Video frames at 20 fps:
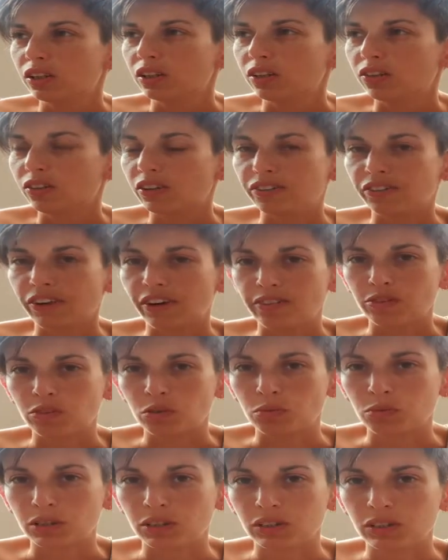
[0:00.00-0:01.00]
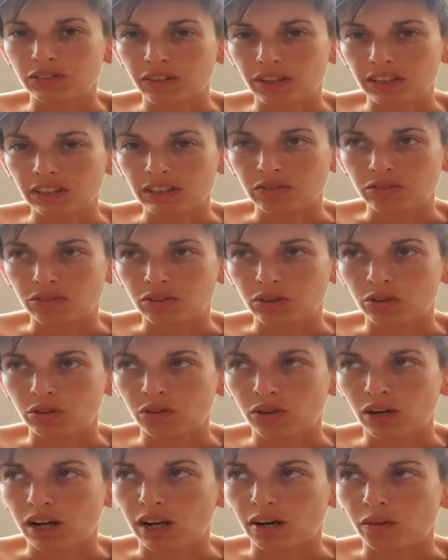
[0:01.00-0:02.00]
500ml of Active Root
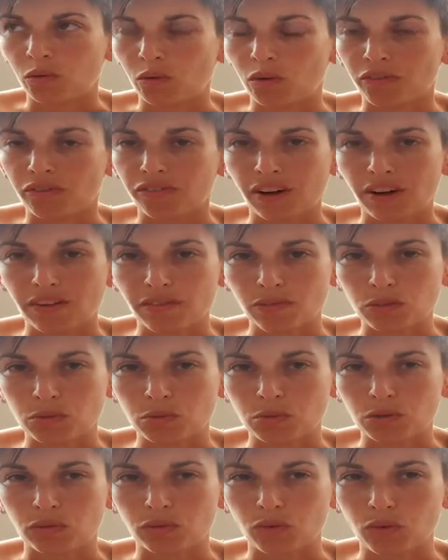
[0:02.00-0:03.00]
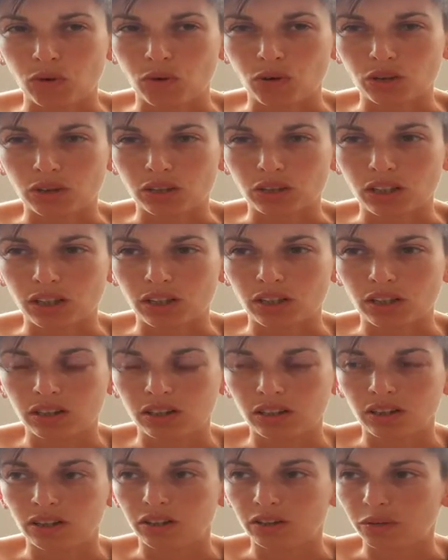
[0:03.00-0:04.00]
and one 500ml of water
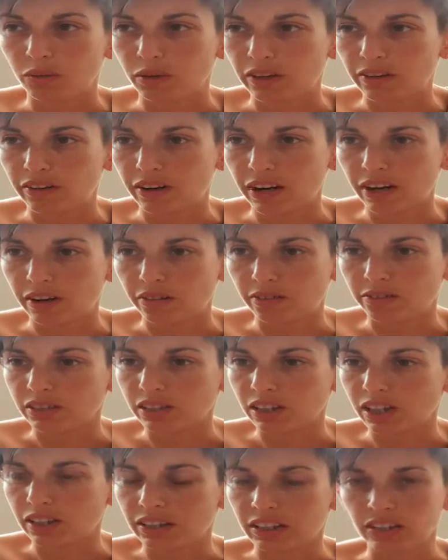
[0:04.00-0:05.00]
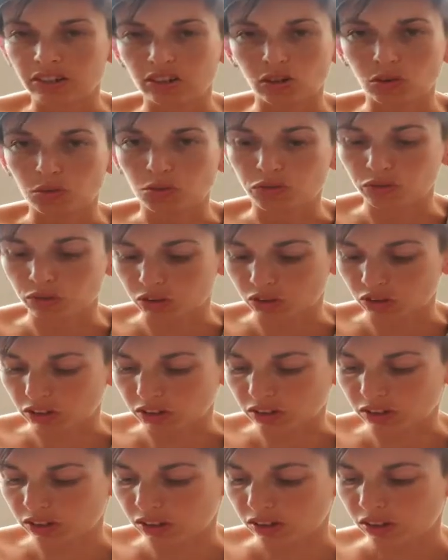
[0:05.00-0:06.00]
on the way around, and then stopped for
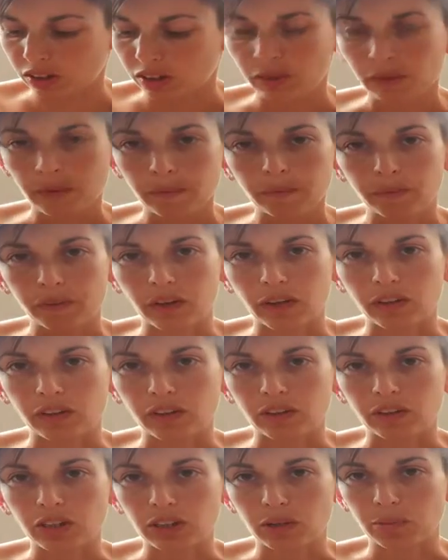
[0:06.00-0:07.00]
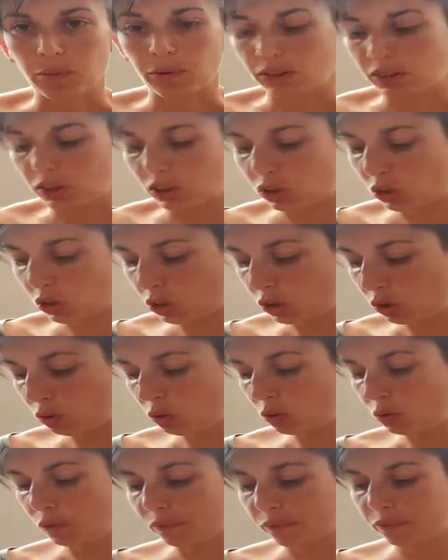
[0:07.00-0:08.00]
drinks at the other checkpoints too.
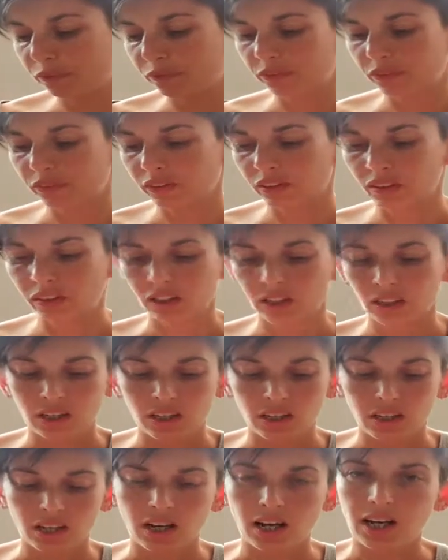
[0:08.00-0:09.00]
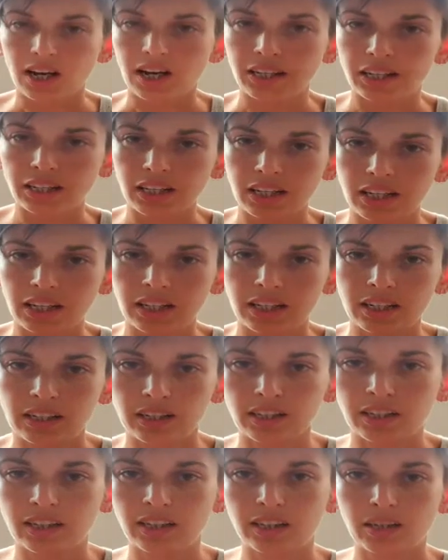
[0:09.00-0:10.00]
And then
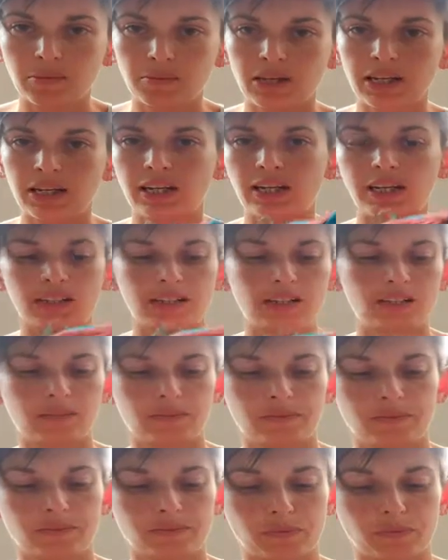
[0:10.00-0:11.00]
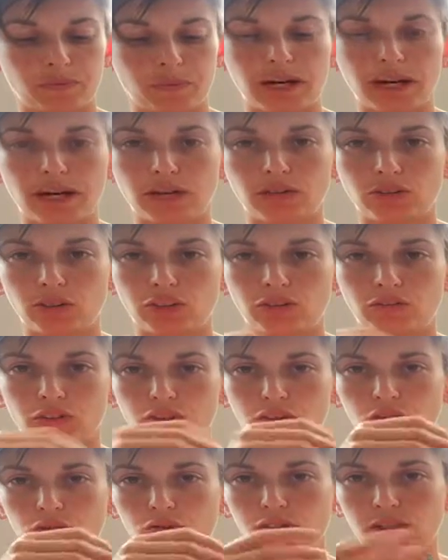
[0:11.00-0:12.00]
in the main pouch, you've
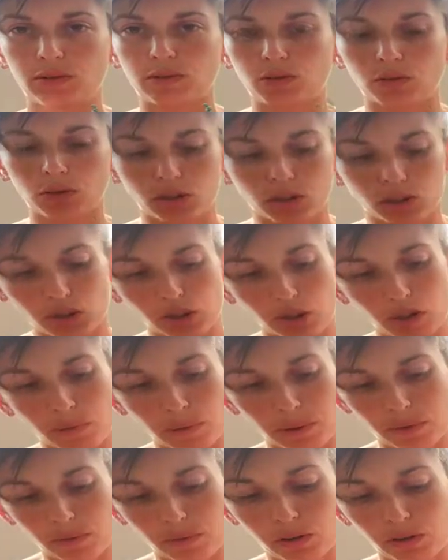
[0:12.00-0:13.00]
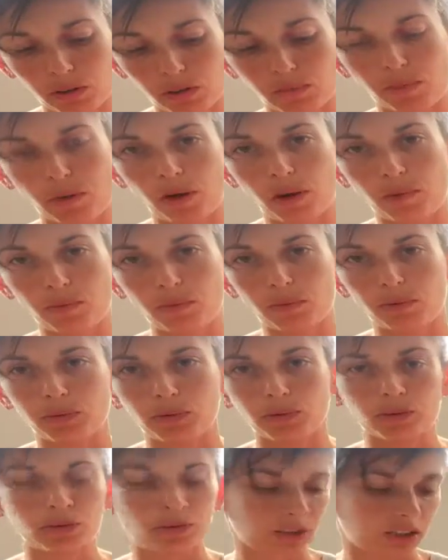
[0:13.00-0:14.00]
got two zips, one at the top and one at the bottom, but
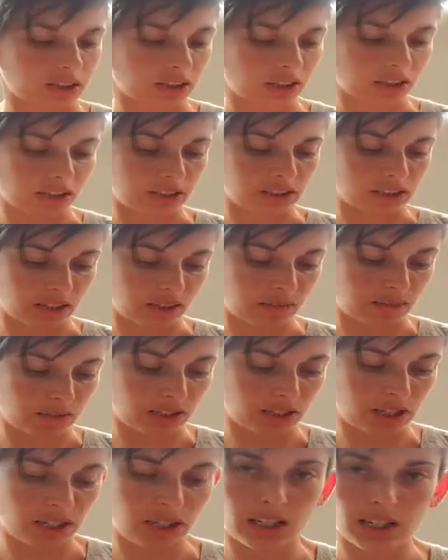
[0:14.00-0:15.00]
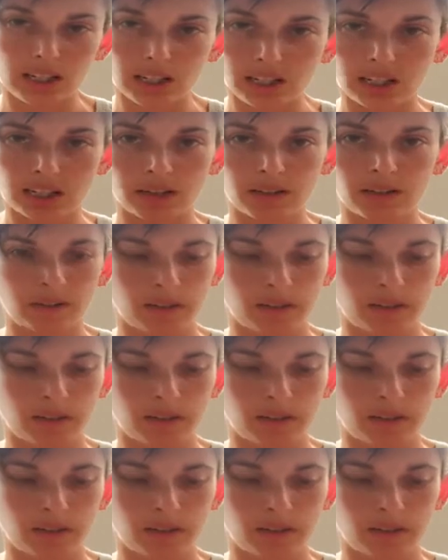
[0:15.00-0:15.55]
both do exactly the same thing.